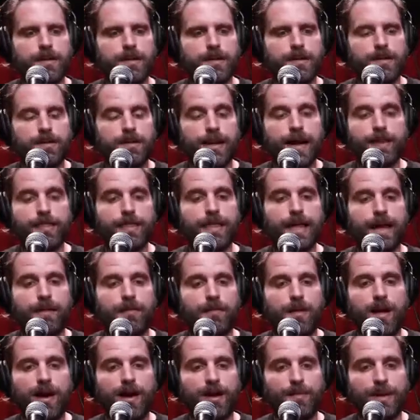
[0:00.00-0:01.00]
Not that
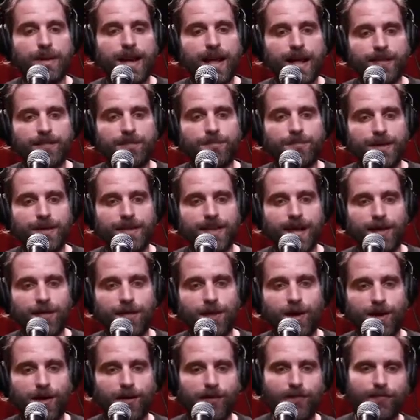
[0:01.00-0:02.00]
long. I mean, it hasn't been that
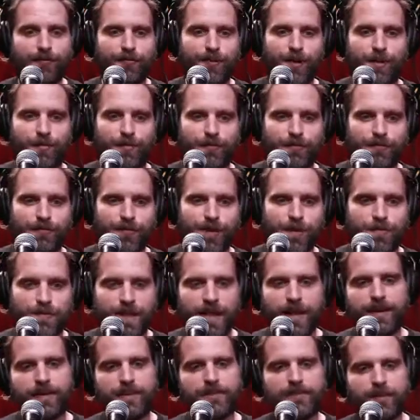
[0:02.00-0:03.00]
long from
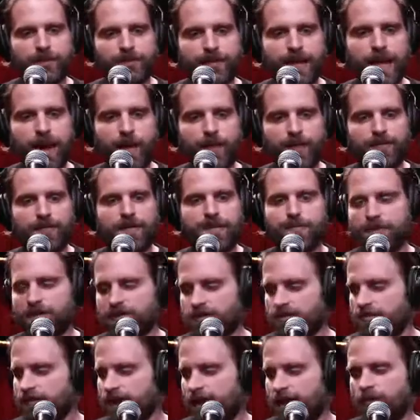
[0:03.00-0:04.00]
then until now, and it seems
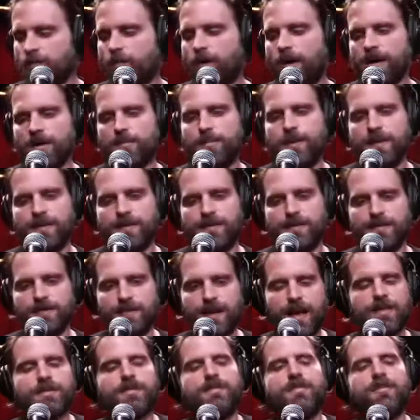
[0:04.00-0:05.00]
like you've had quite a bit of
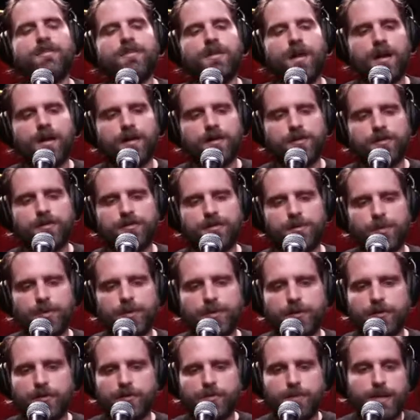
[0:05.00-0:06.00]
success. Can you talk us through a
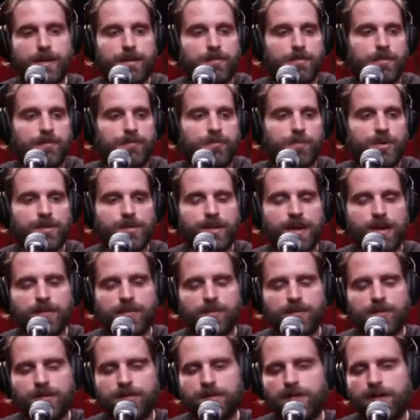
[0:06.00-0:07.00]
little bit of what
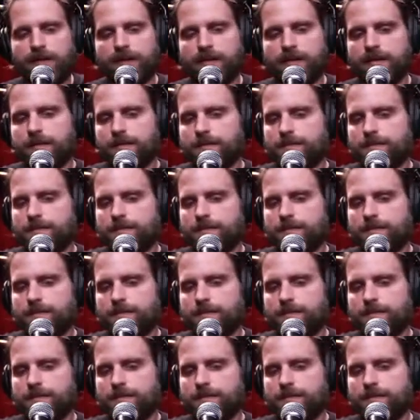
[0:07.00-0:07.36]
that's looked like?